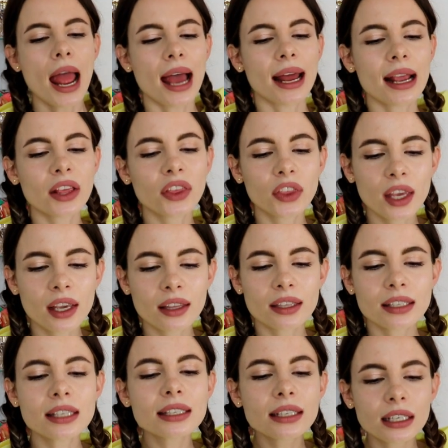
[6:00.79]
And I think
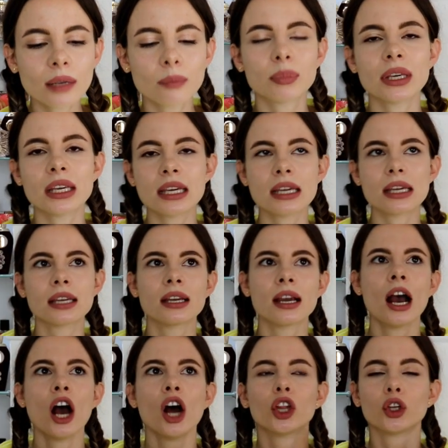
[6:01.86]
this is gonna
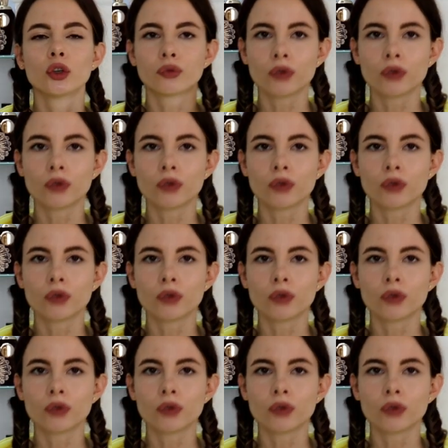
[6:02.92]
be the